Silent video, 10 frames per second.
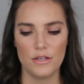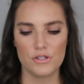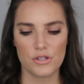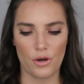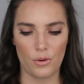
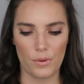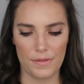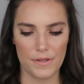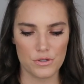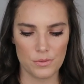so
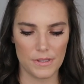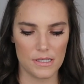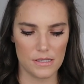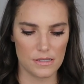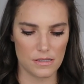this one
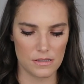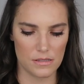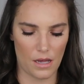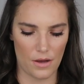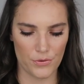is
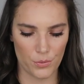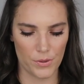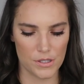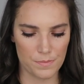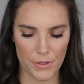Soft
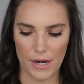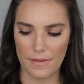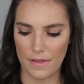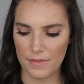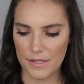Whisper,
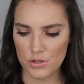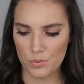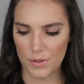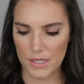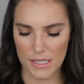and then this
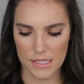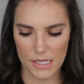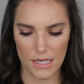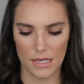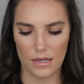one is
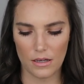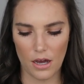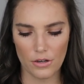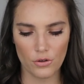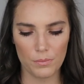in
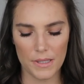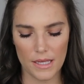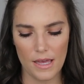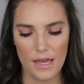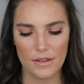Cuddle
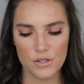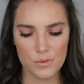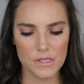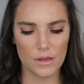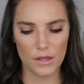Me. This
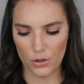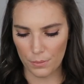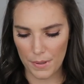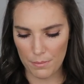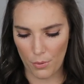one's a little
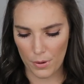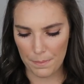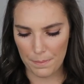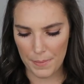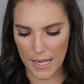bit
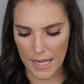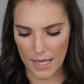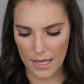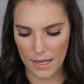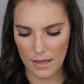more
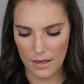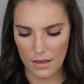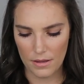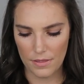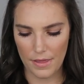pink
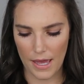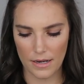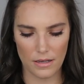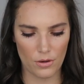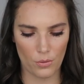
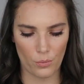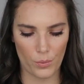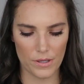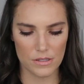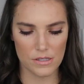than
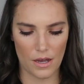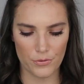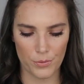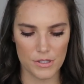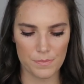
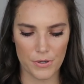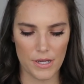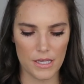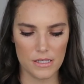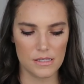Soft Whisper
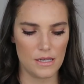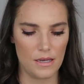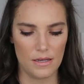is.